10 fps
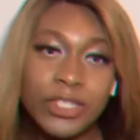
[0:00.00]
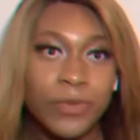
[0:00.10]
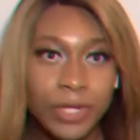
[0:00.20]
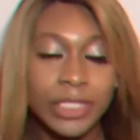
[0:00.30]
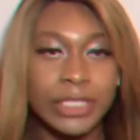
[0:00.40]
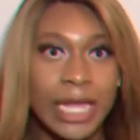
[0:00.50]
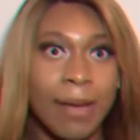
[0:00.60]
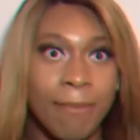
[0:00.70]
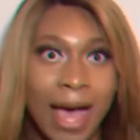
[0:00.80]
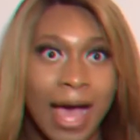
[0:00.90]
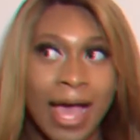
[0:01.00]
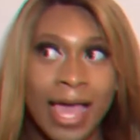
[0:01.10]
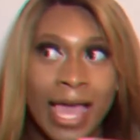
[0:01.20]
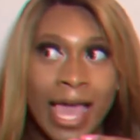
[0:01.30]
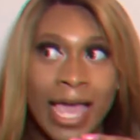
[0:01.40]
wanted to stop
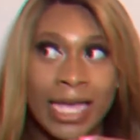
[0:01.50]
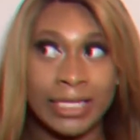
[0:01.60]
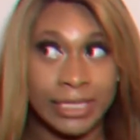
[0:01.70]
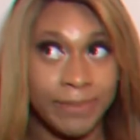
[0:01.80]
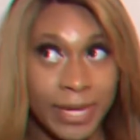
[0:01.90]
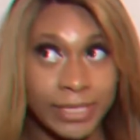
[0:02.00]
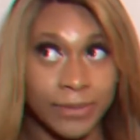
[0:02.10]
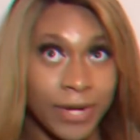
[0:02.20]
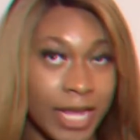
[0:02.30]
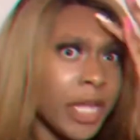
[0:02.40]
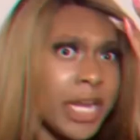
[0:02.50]
by a dispensary.